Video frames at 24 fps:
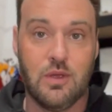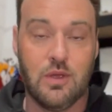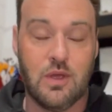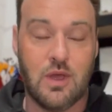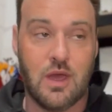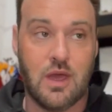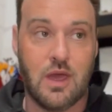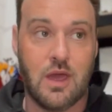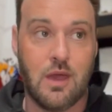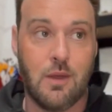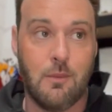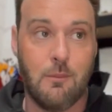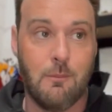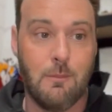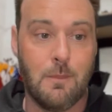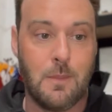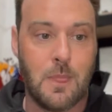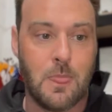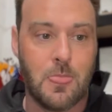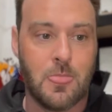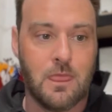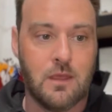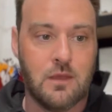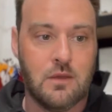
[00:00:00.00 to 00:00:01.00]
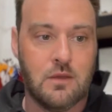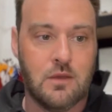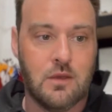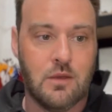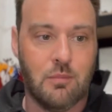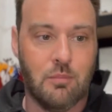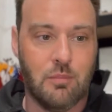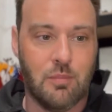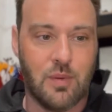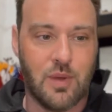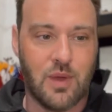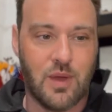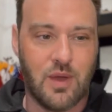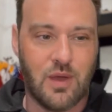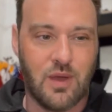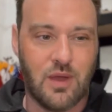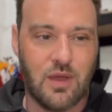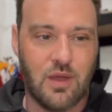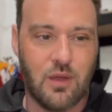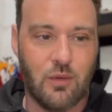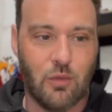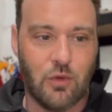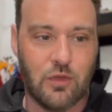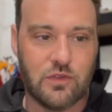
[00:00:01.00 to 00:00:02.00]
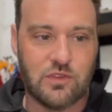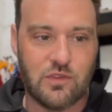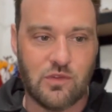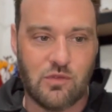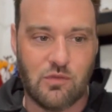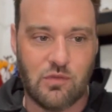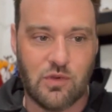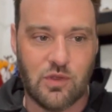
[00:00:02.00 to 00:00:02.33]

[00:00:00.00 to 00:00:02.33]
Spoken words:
But it wasn't